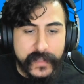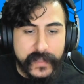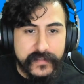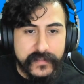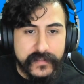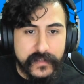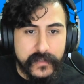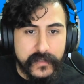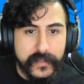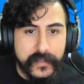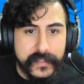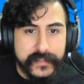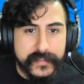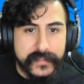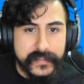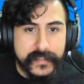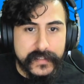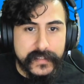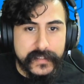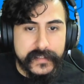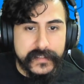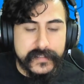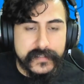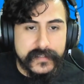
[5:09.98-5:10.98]
that are into
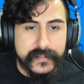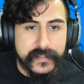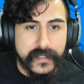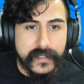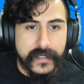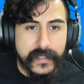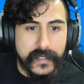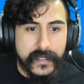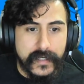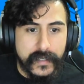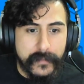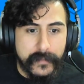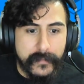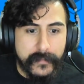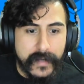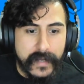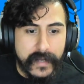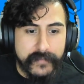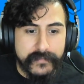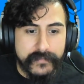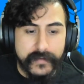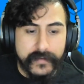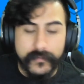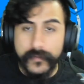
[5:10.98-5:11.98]
this.
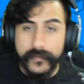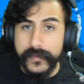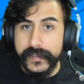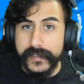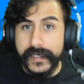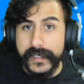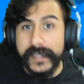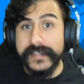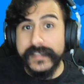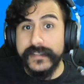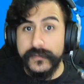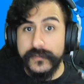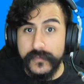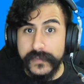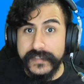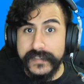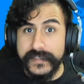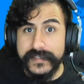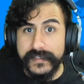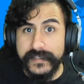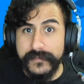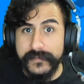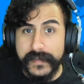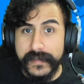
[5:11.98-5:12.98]
I've never really, I just
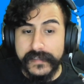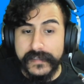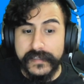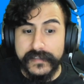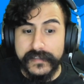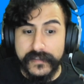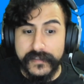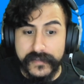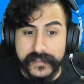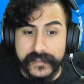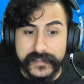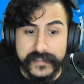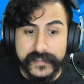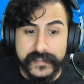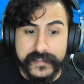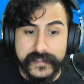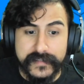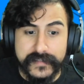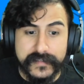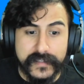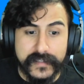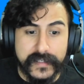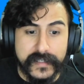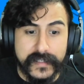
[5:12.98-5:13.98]
recently found out they're into
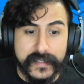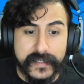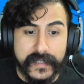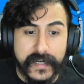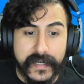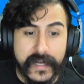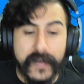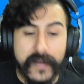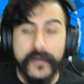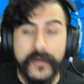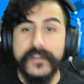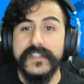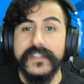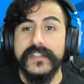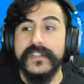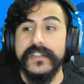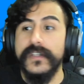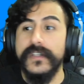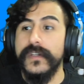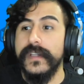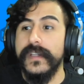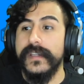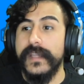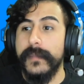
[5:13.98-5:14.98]
this. I always just
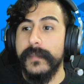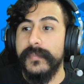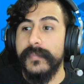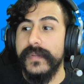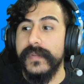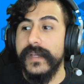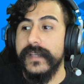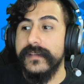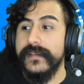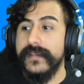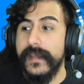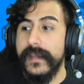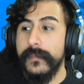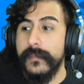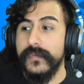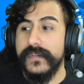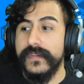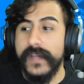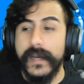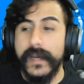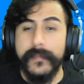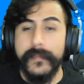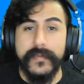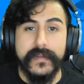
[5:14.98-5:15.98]
knew that they played
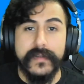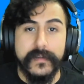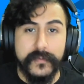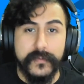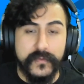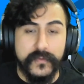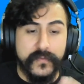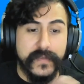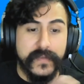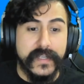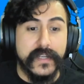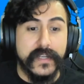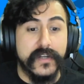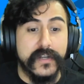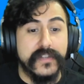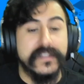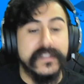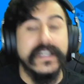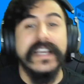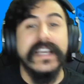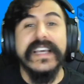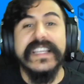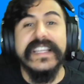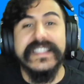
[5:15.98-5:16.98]
tabletop or it was figures.
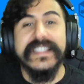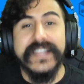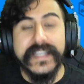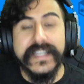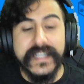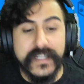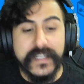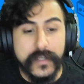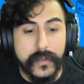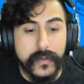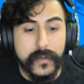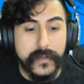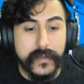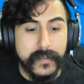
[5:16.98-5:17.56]
They didn't know it